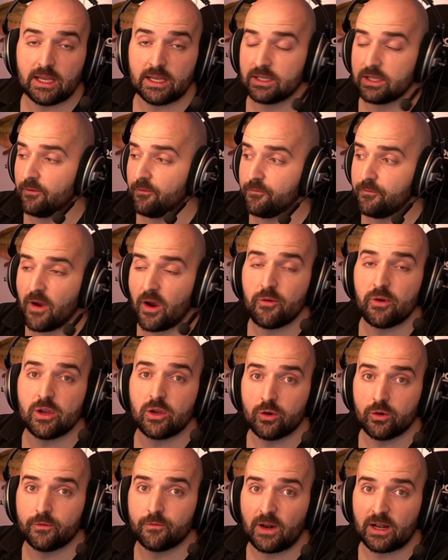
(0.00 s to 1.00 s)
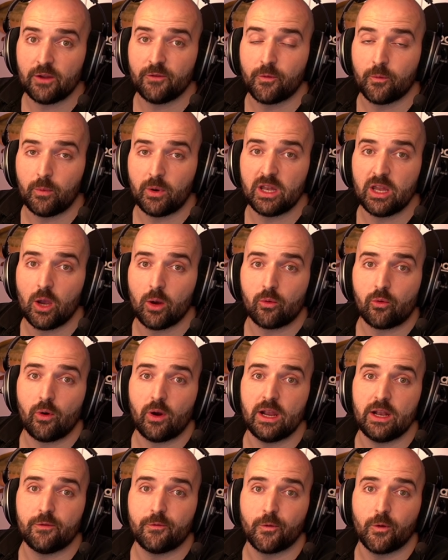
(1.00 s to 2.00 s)
as a very good value for money
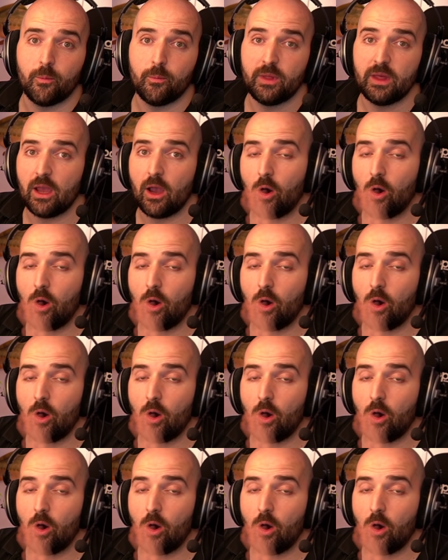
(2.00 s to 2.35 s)
upgrade from the